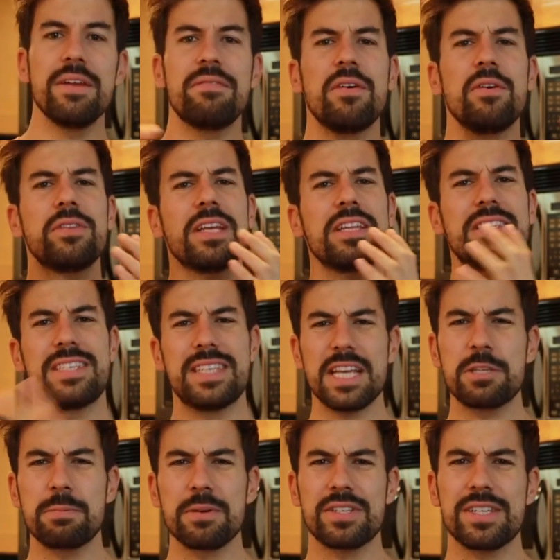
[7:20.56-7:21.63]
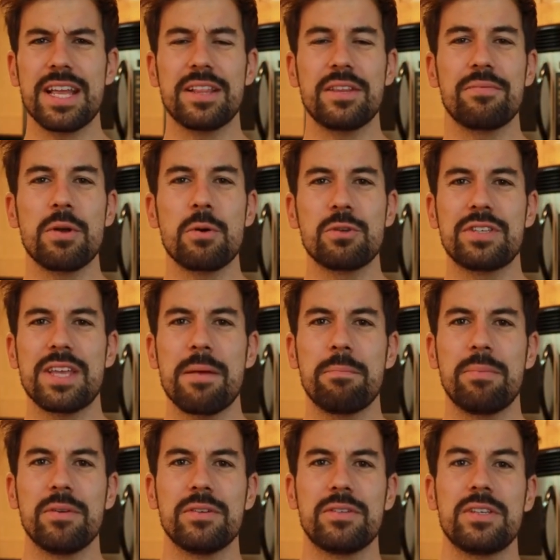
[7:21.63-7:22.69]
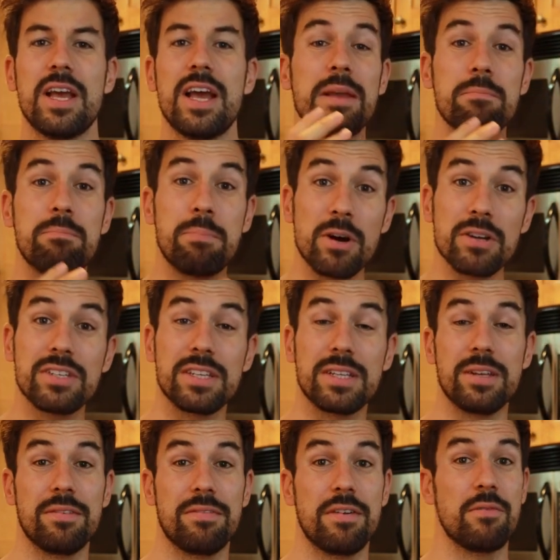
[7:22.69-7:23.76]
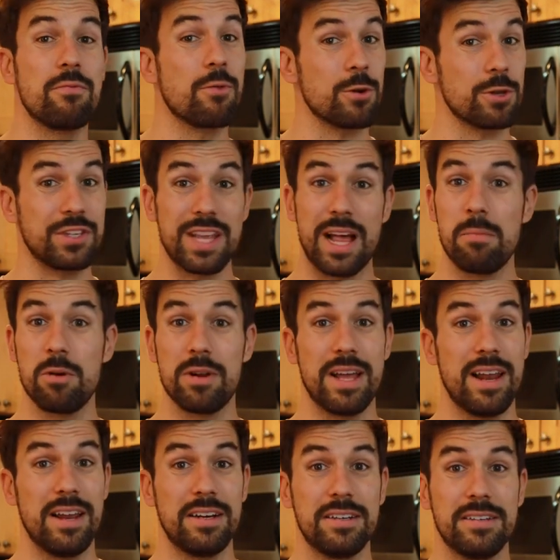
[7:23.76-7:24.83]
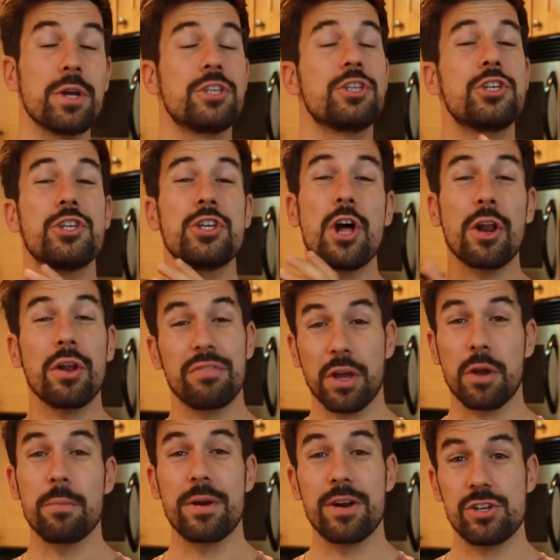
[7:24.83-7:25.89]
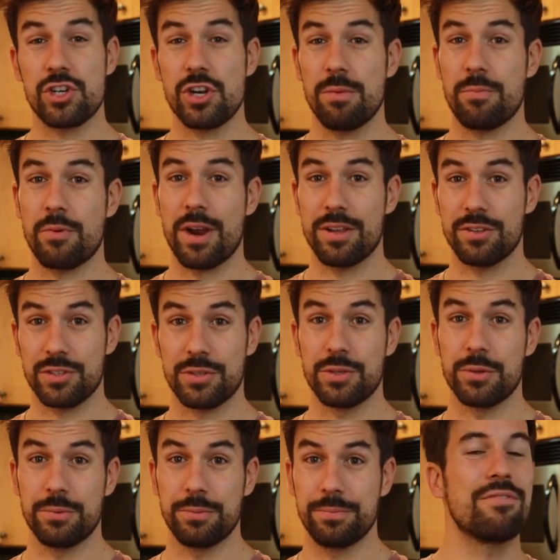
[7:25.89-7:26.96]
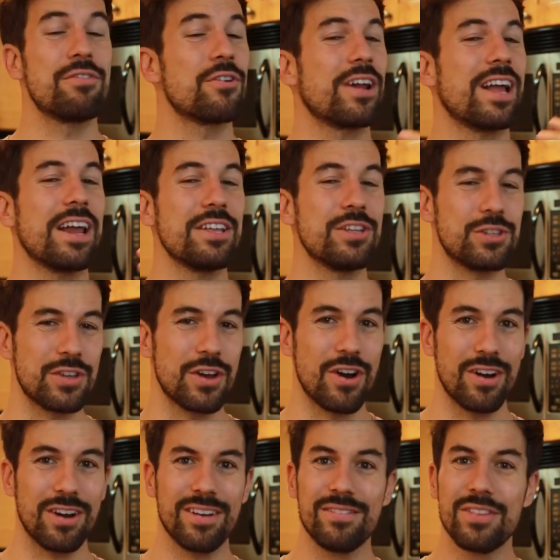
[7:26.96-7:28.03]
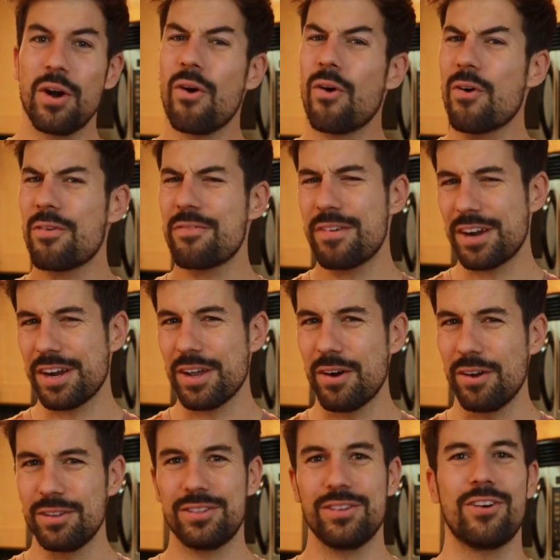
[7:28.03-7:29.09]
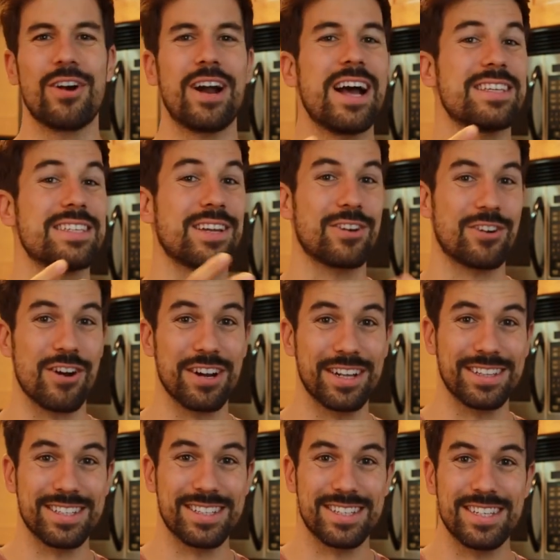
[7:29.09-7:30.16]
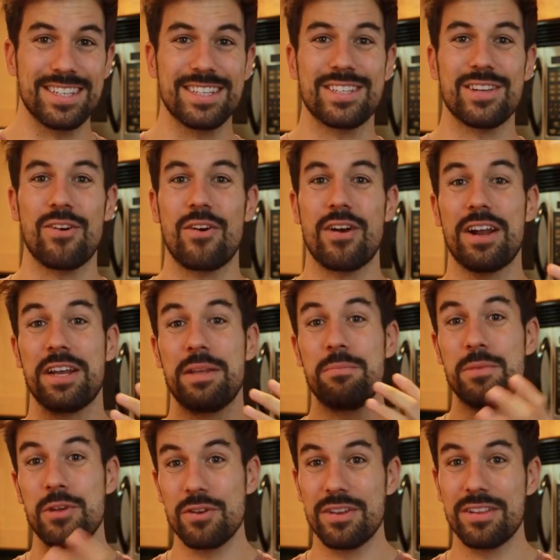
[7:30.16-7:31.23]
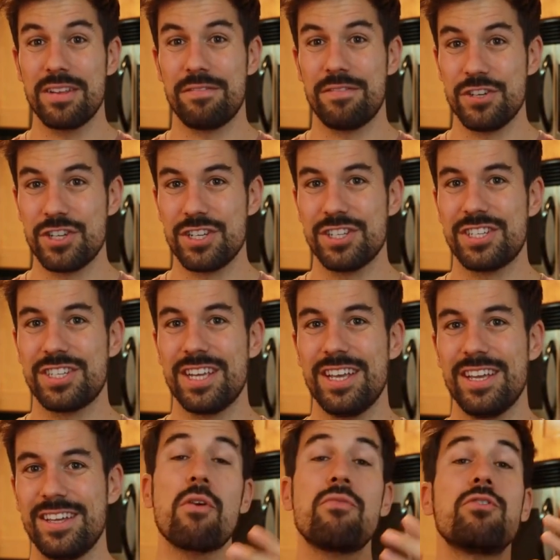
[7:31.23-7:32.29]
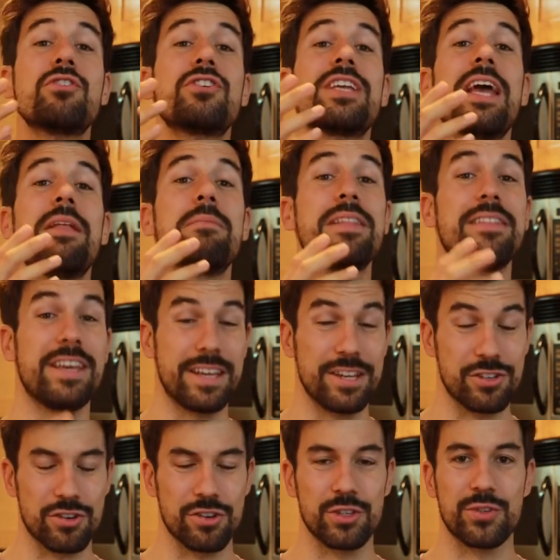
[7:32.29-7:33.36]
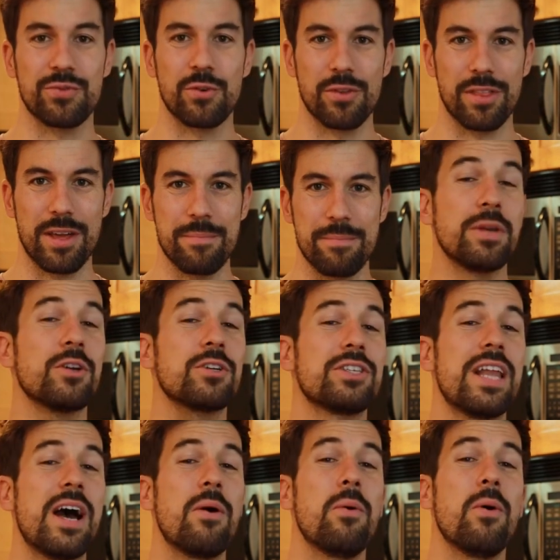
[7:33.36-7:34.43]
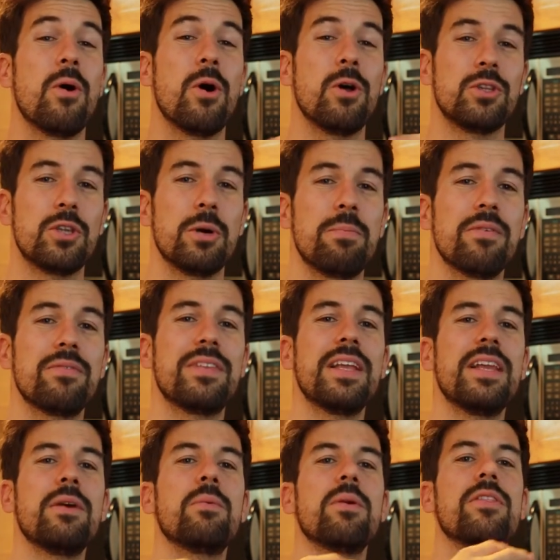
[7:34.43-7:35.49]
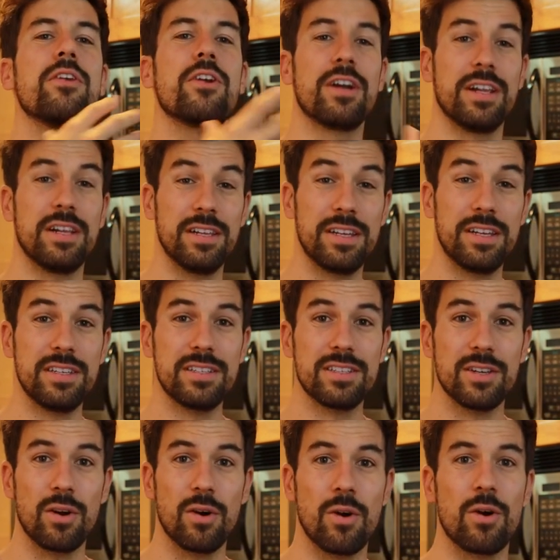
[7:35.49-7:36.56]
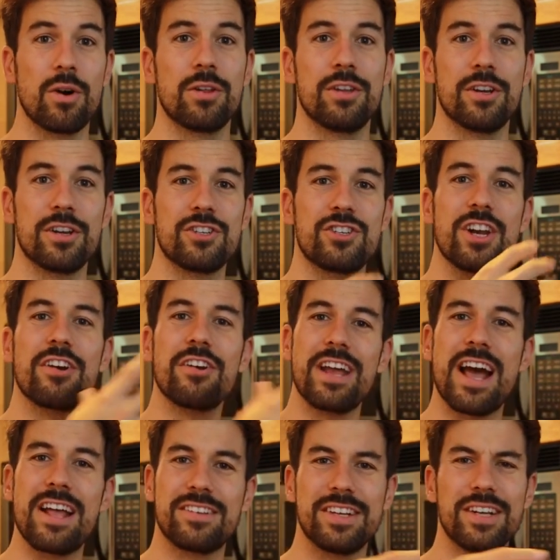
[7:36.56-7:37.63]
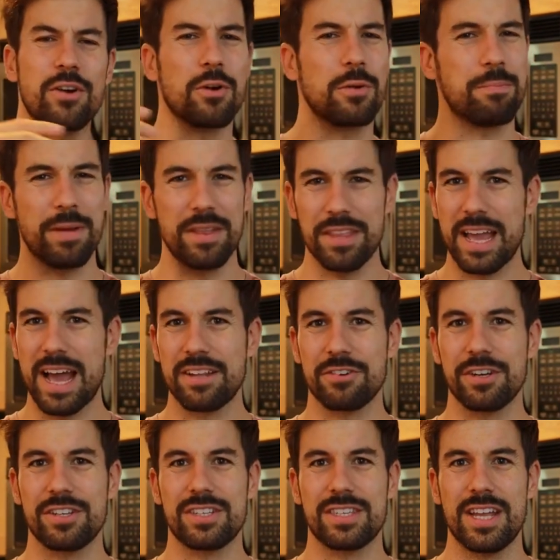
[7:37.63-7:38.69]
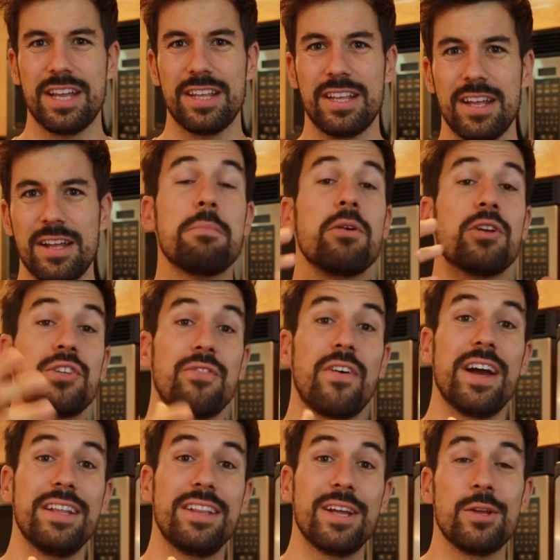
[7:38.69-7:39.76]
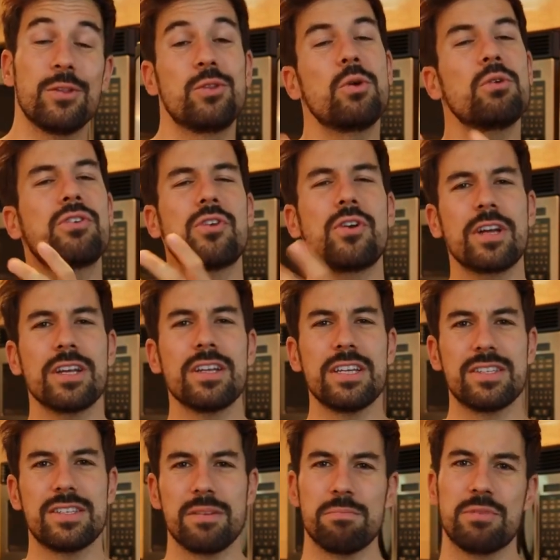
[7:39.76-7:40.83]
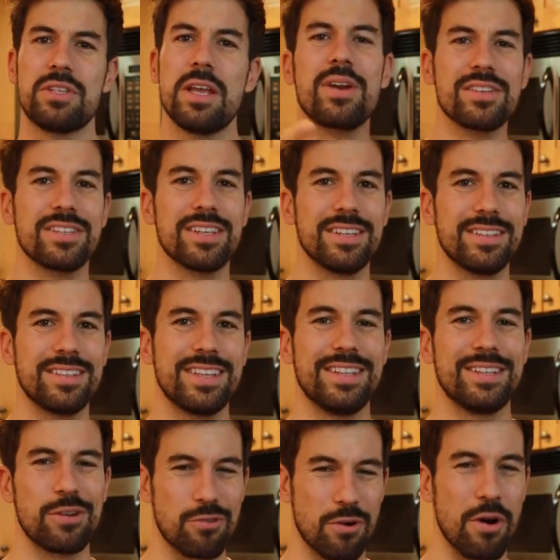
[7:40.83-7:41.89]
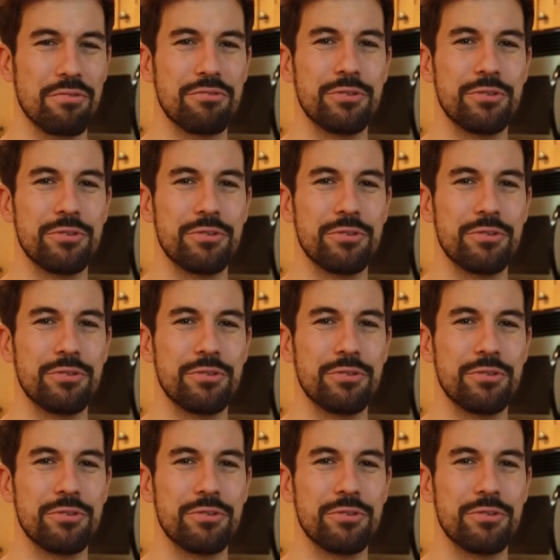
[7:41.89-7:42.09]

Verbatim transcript: and found that 6% of those samples came positive for salmonella, which none of the commercial brands do. If your cat is young, or very old or has a chronic disease or an immunodeficiency, raw foods can be dangerous for them because now on top of dealing with their illness or their geriatric or pediatric state they must fight those organisms present in the raw